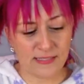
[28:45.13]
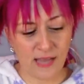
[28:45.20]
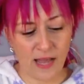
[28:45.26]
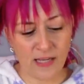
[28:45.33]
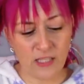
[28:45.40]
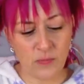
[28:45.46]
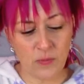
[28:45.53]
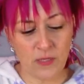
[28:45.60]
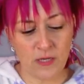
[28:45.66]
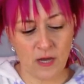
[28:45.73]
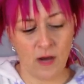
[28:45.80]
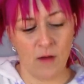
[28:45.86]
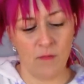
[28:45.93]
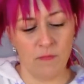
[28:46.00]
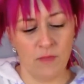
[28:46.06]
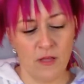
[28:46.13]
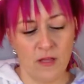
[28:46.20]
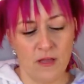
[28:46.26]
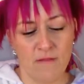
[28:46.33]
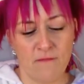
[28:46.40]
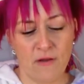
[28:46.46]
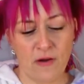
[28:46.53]
I decided to
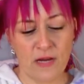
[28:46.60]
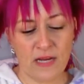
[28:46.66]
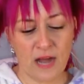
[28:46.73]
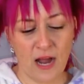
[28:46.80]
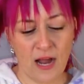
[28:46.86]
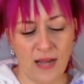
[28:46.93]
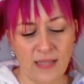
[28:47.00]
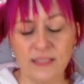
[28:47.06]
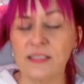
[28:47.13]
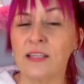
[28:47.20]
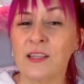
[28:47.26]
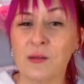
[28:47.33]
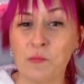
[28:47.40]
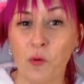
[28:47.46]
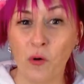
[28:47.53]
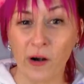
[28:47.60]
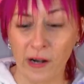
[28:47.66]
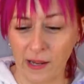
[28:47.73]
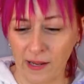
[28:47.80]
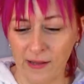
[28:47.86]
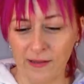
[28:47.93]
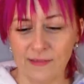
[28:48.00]
become very kind in the
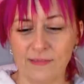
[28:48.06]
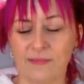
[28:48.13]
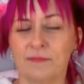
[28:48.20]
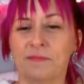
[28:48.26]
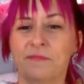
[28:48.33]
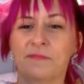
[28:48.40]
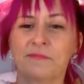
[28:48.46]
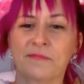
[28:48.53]
morning.